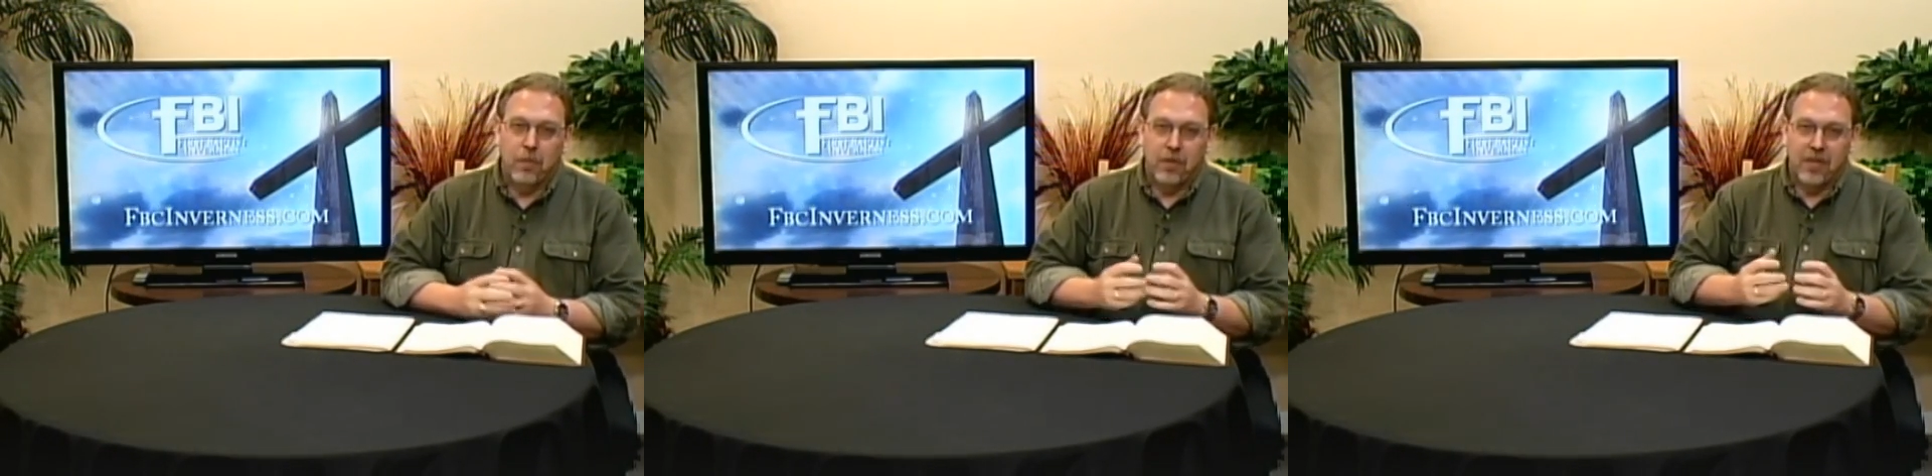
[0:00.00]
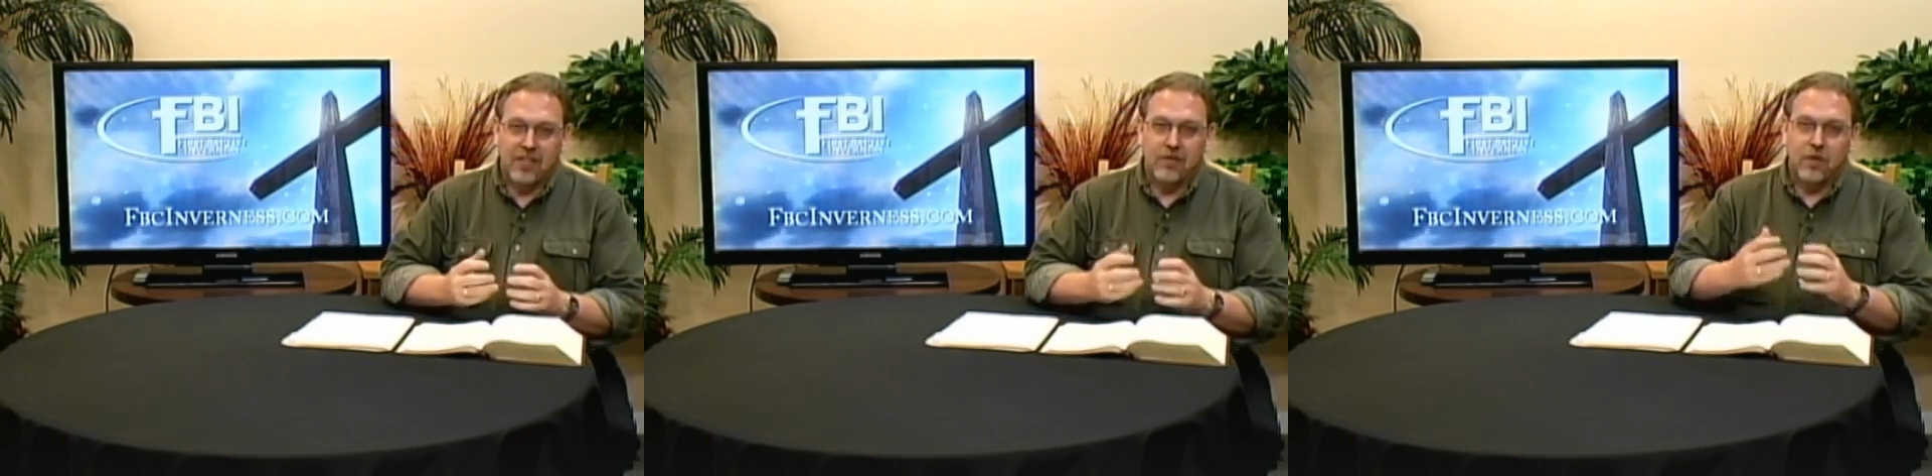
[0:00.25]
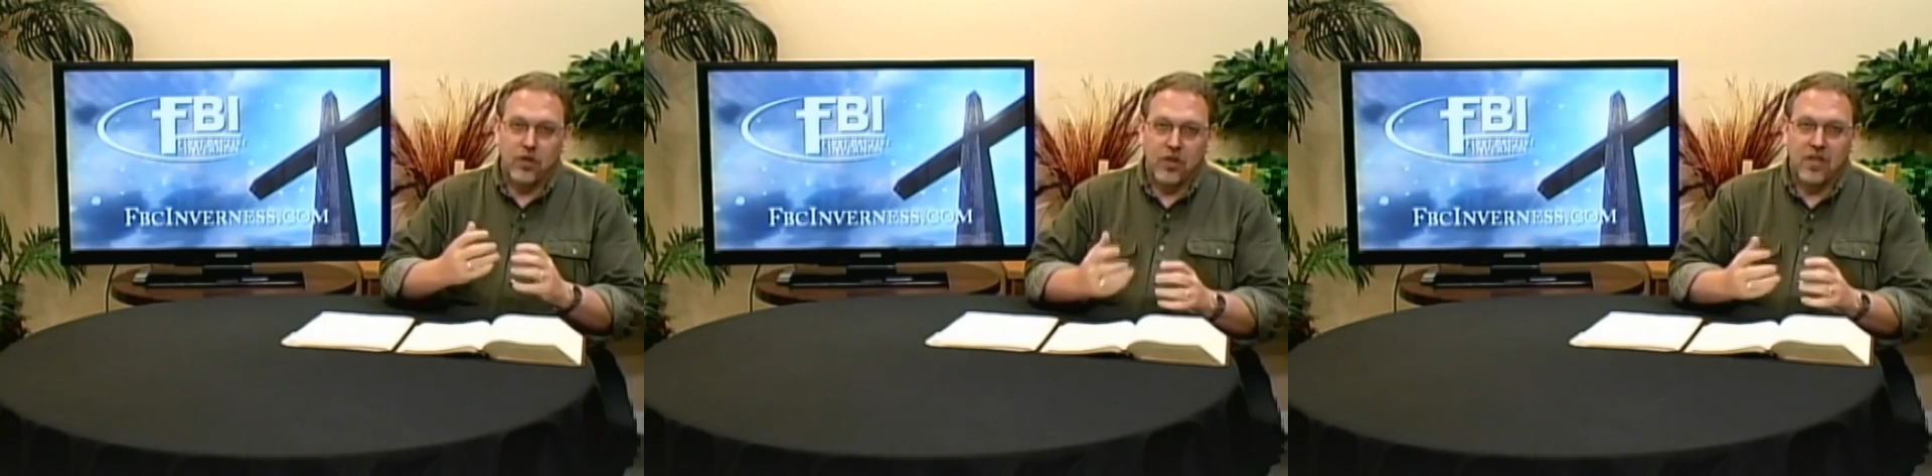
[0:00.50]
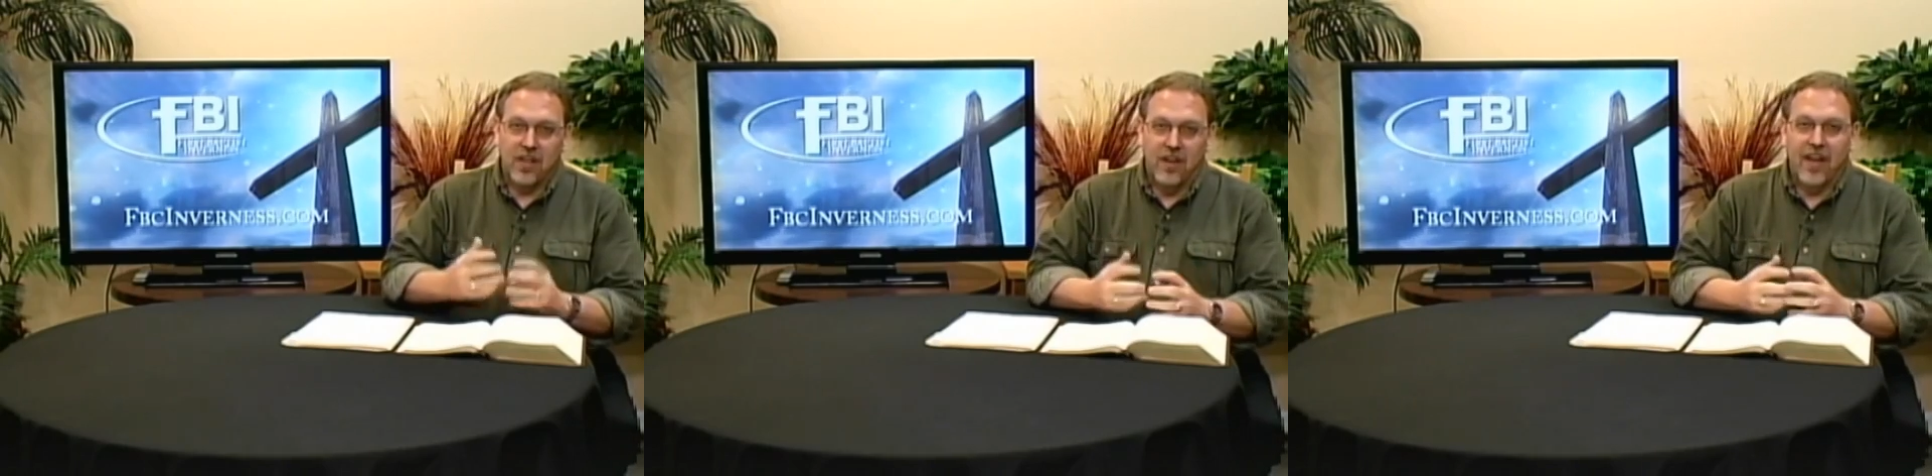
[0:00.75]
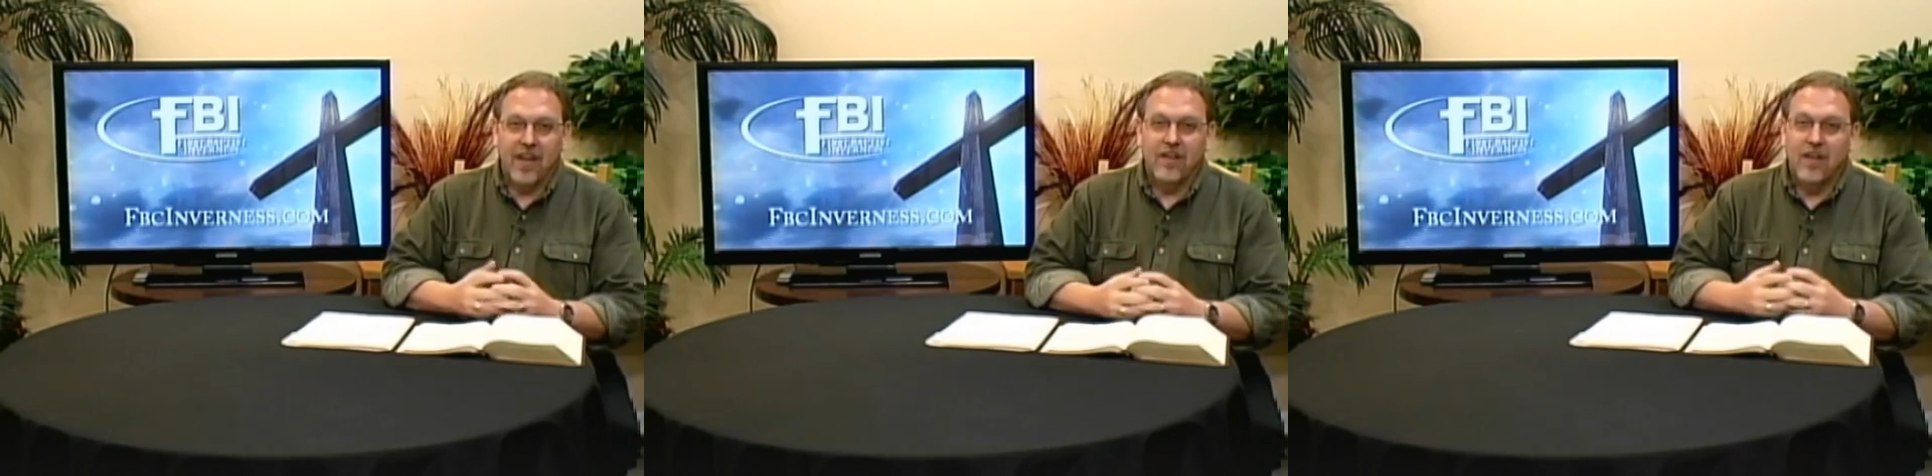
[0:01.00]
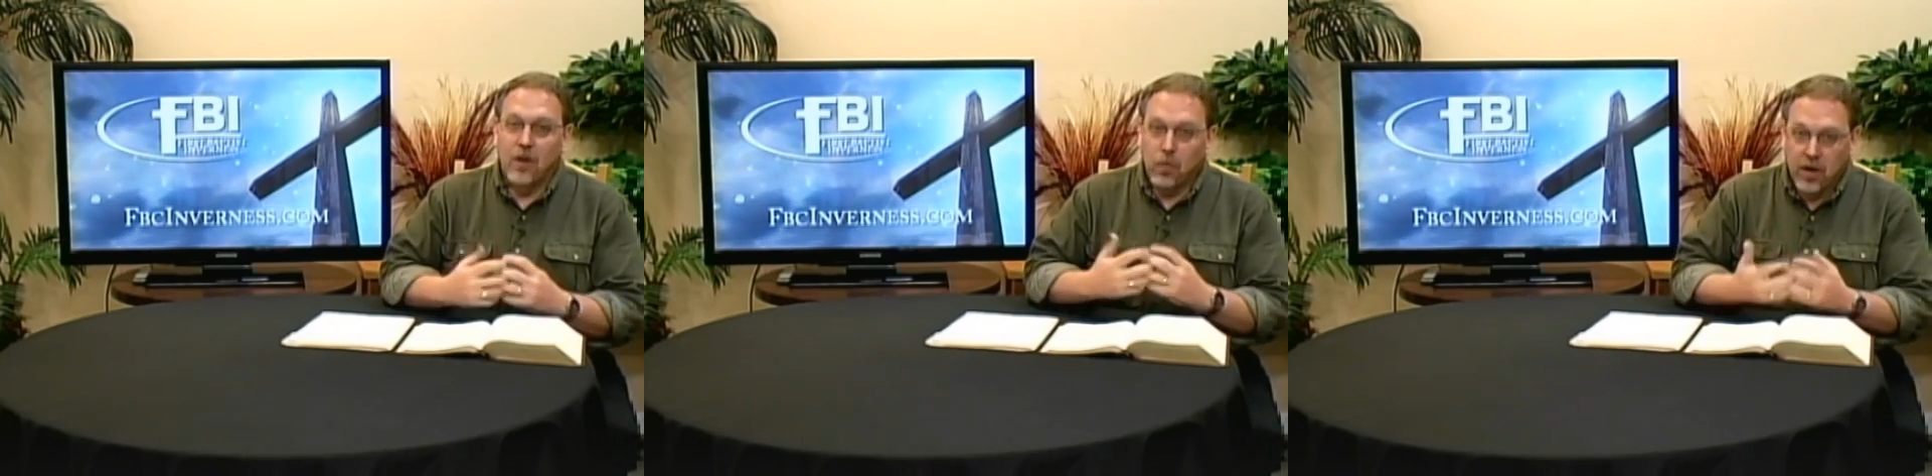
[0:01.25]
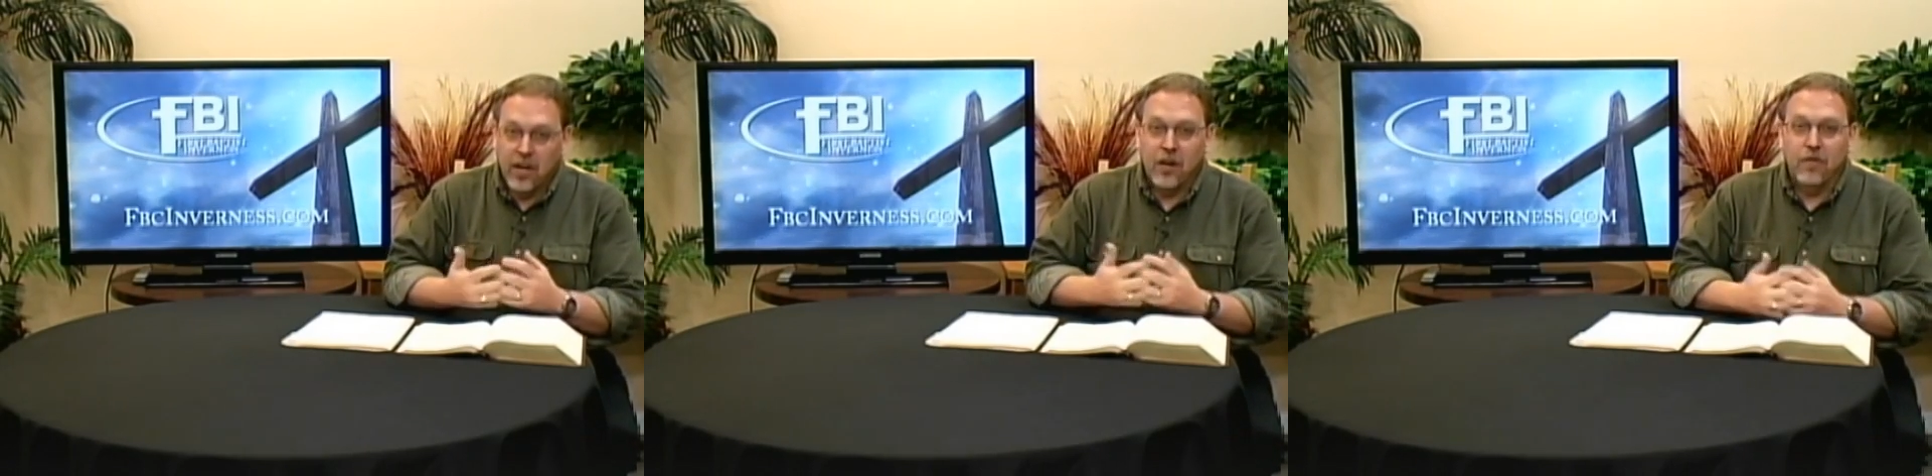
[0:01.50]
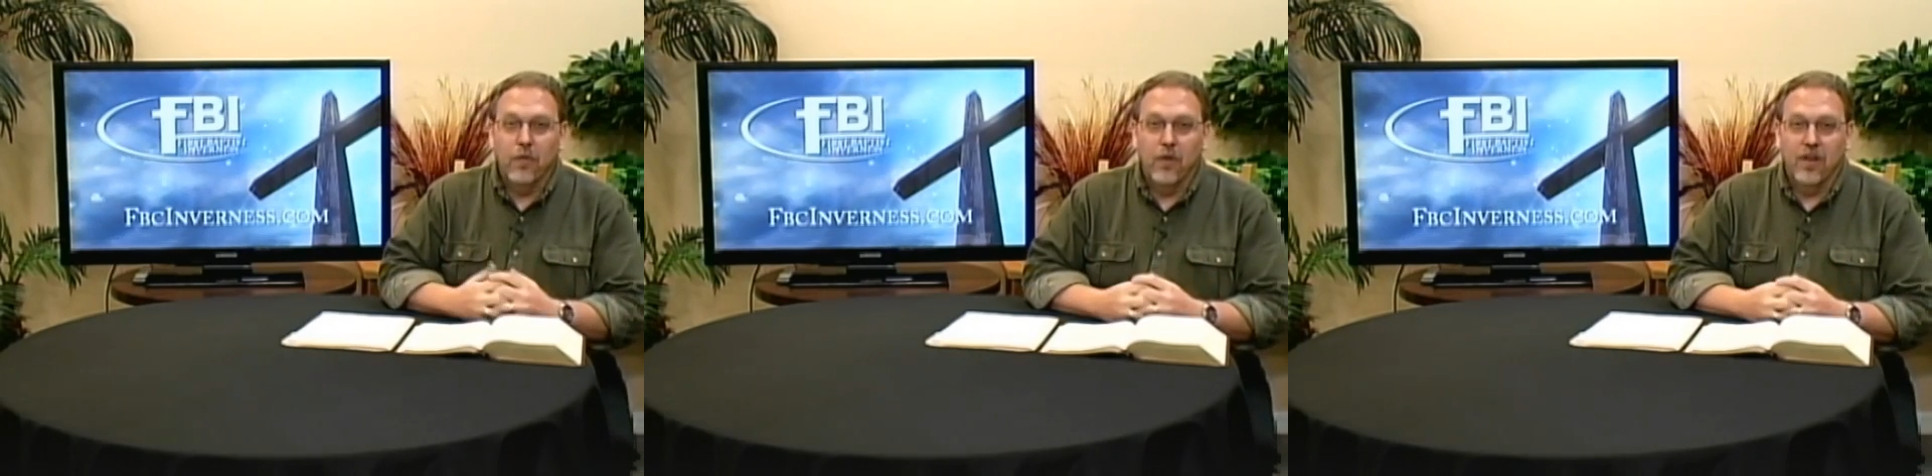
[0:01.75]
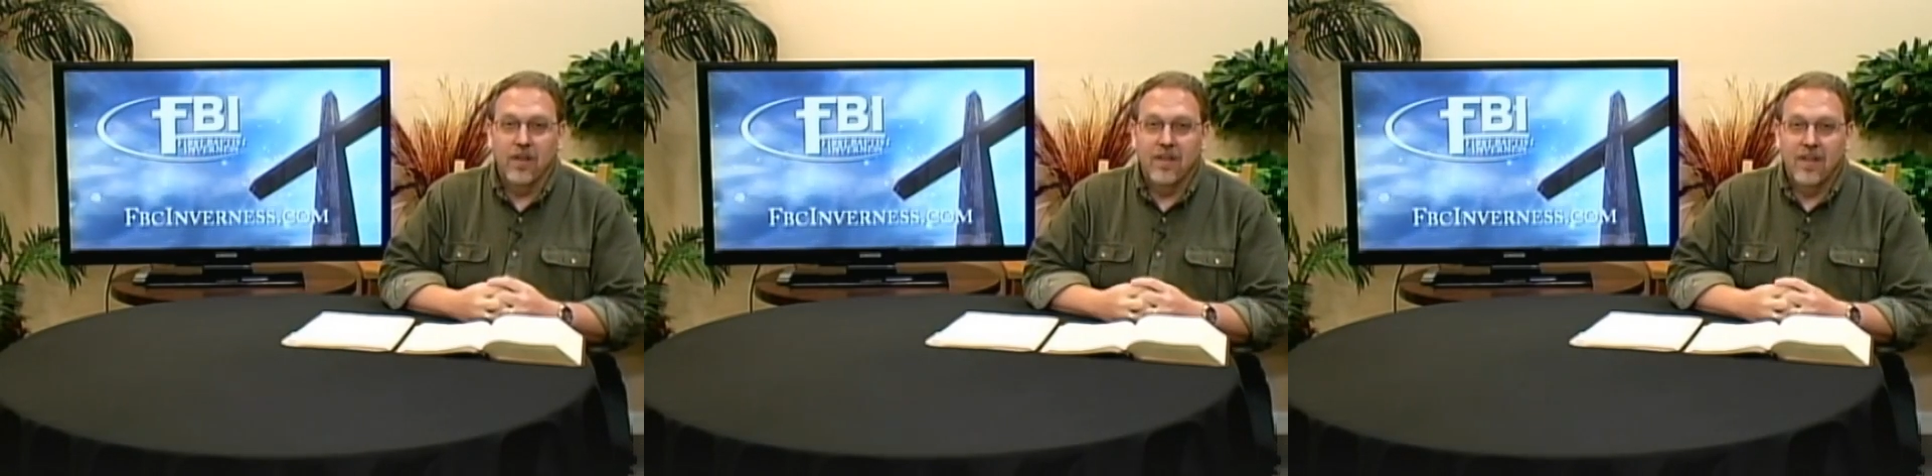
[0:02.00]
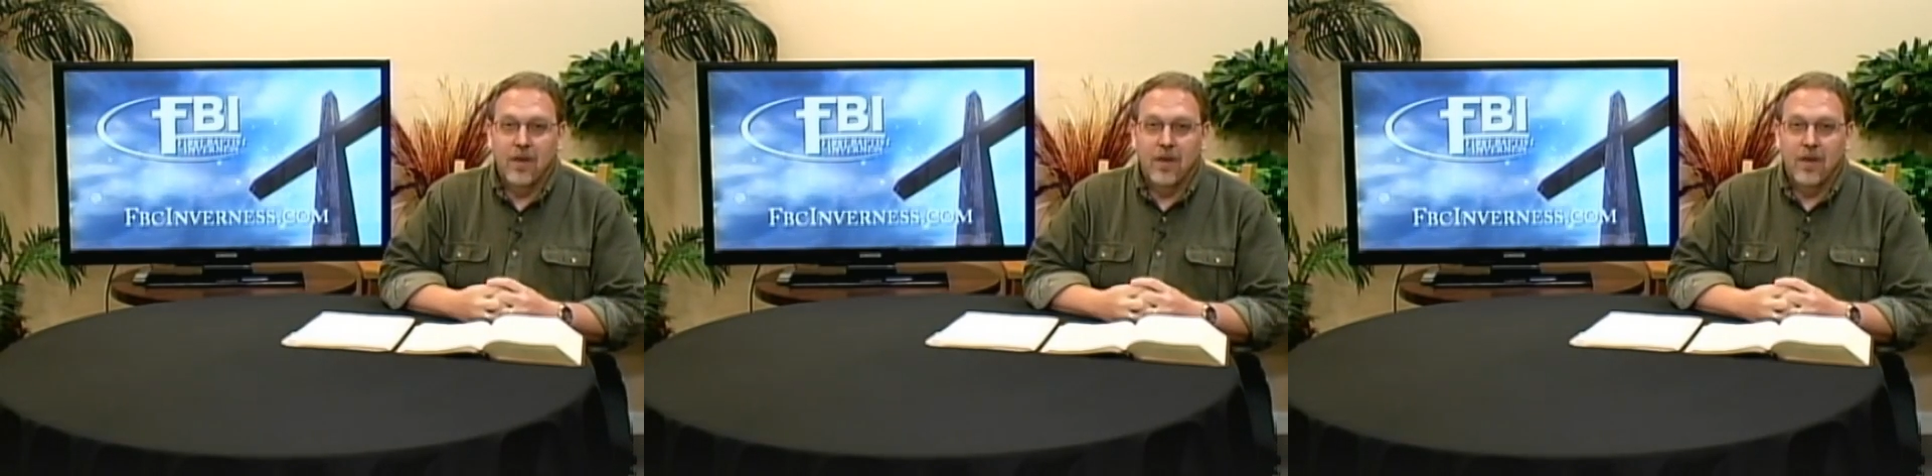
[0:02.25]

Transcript: place where you can connect. We're here for you.